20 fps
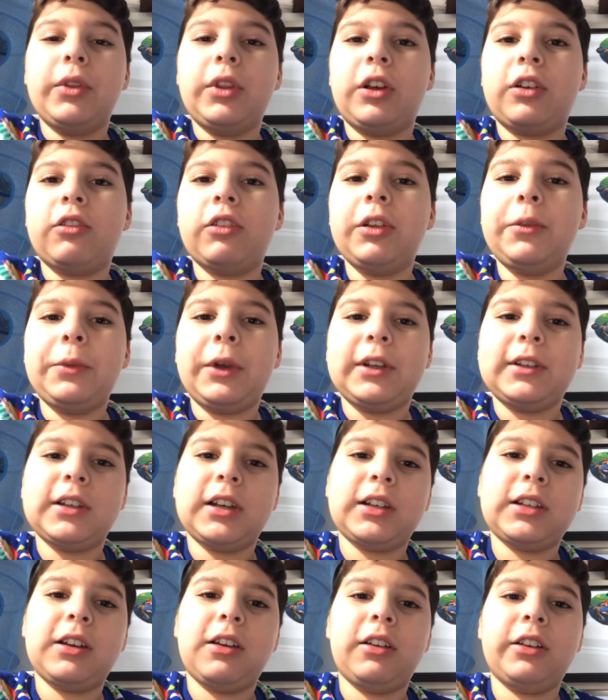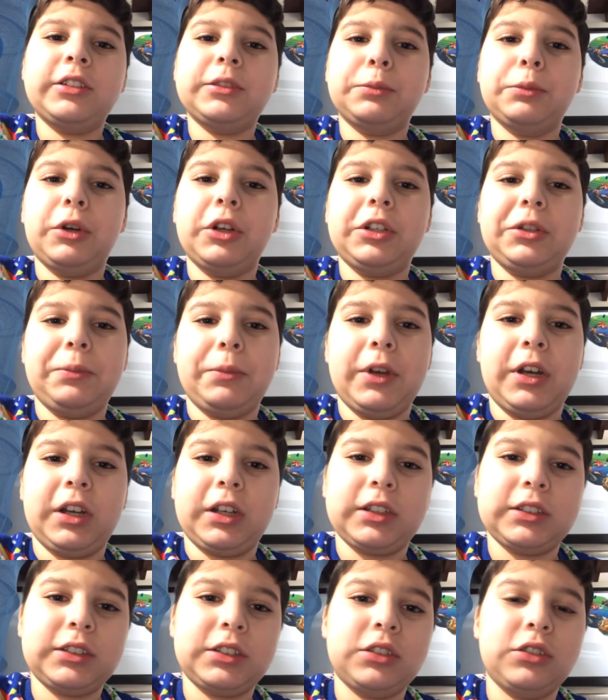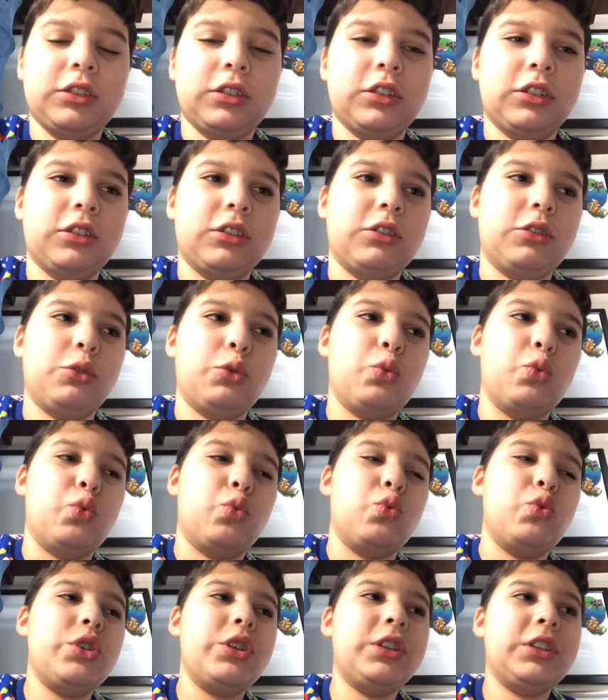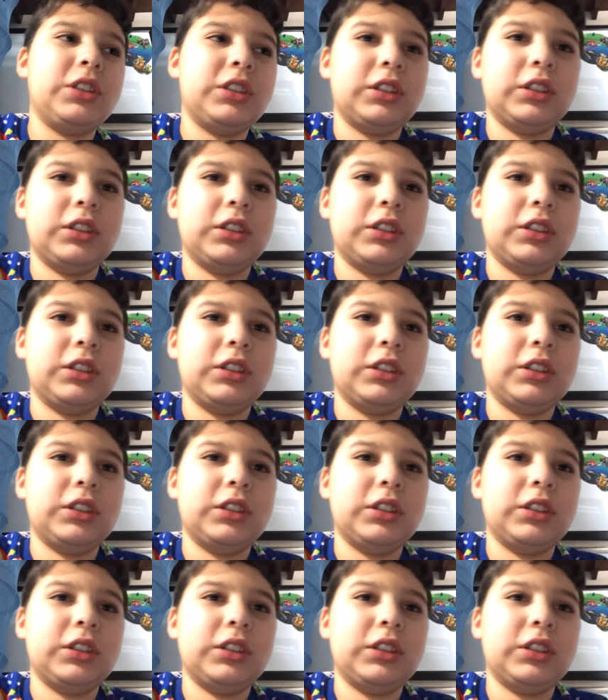But luckily my dad got his money back, so